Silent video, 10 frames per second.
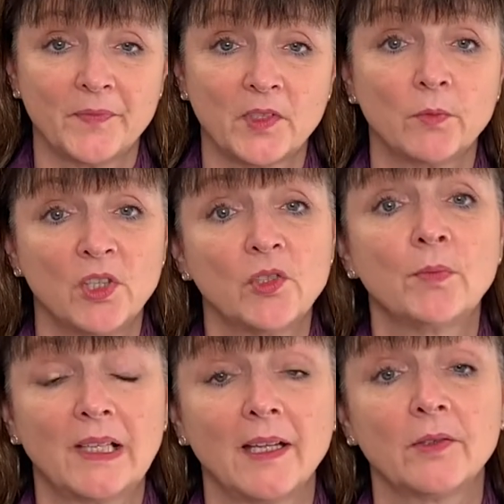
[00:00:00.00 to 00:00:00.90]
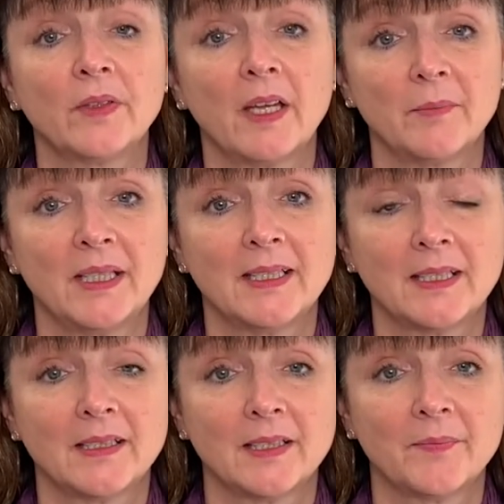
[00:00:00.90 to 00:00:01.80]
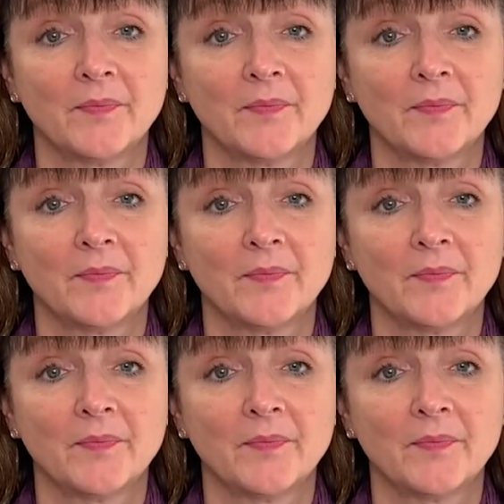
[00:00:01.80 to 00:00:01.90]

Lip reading: So we should plan on that basis.